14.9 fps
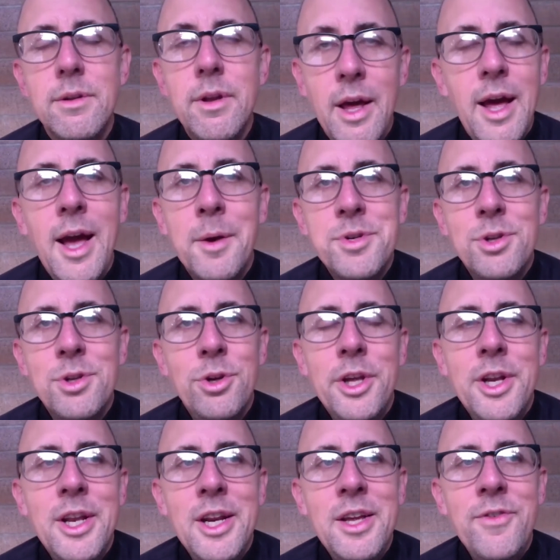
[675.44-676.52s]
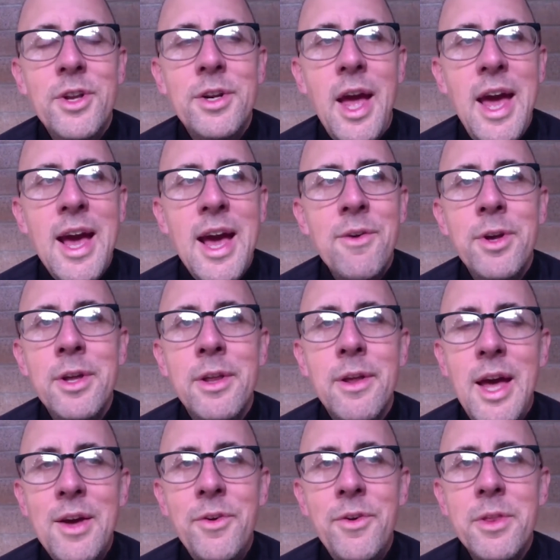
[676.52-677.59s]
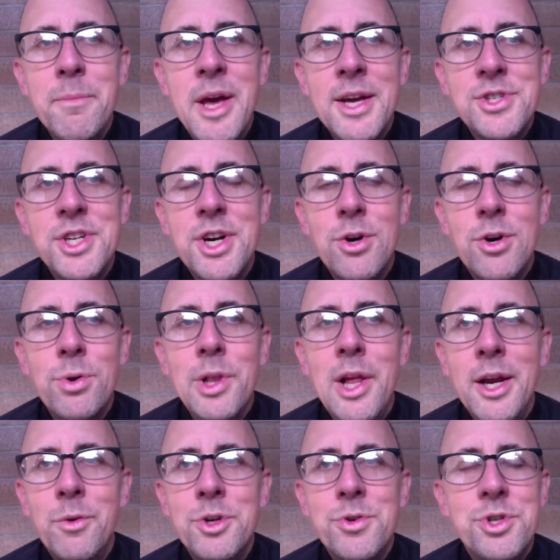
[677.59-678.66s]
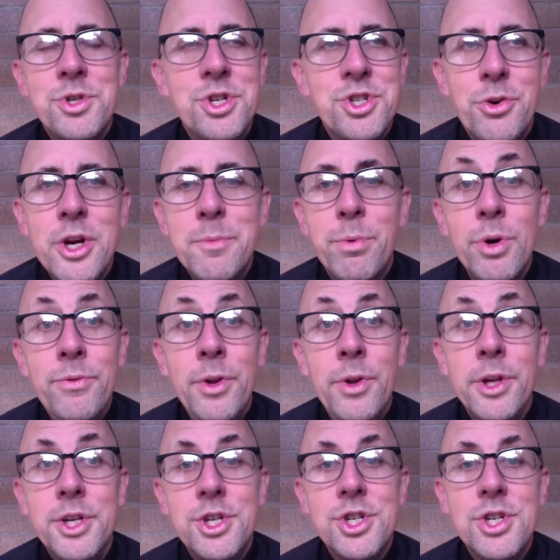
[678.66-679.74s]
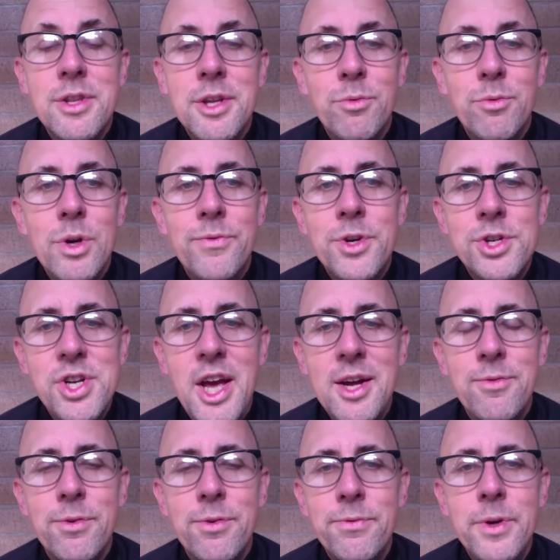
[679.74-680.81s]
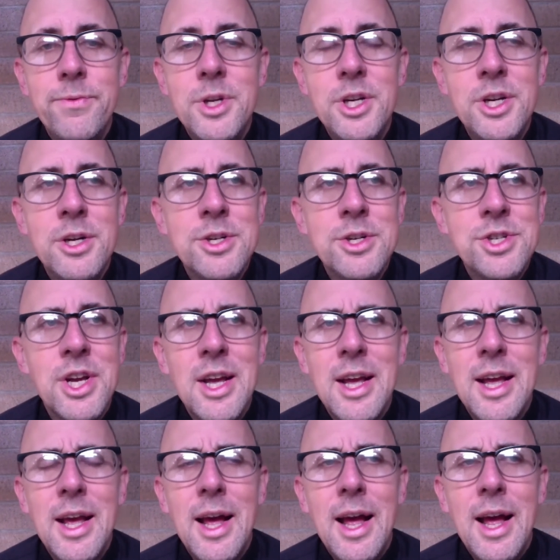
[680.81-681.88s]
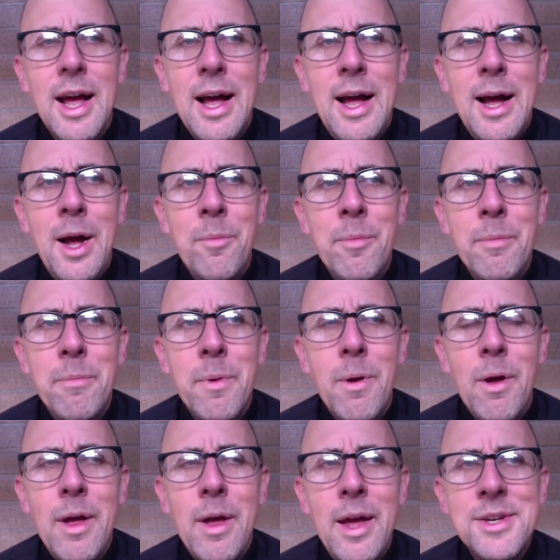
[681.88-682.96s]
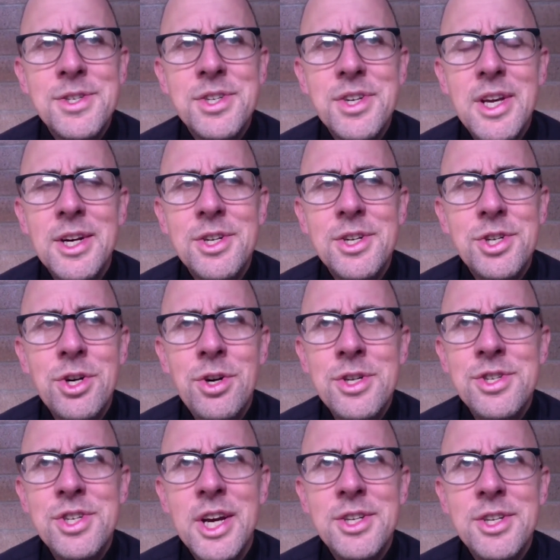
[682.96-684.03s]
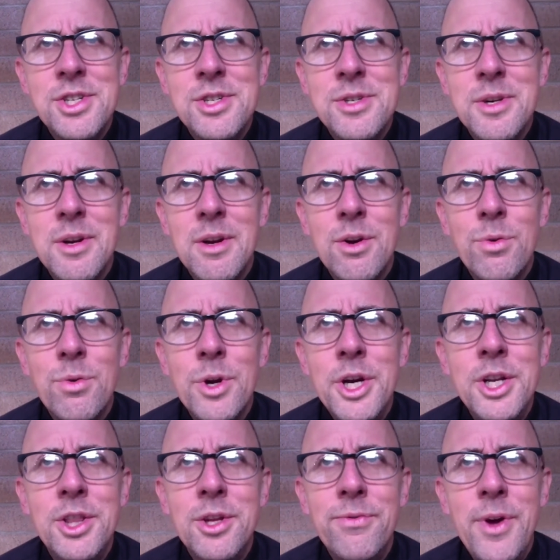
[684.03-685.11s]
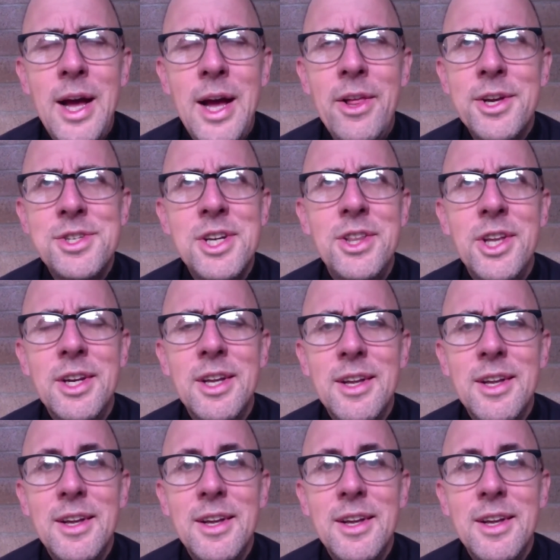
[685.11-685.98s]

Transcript: Absolutely. And even having the Mass in our own language, which is a great privilege that we've just had for 50 years, has, in a certain sense, created the fallacy that